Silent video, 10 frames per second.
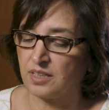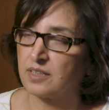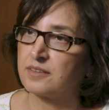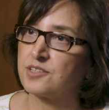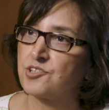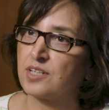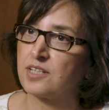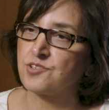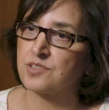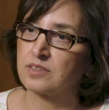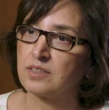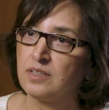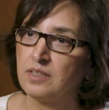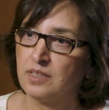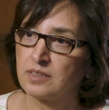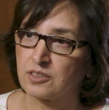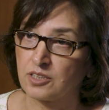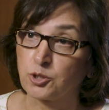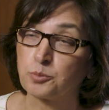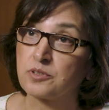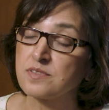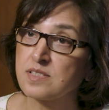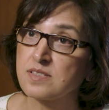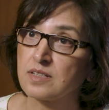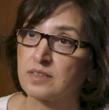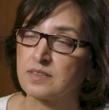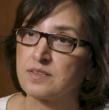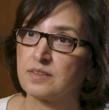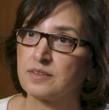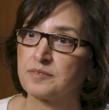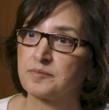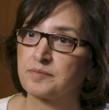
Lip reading: higher education in a global society?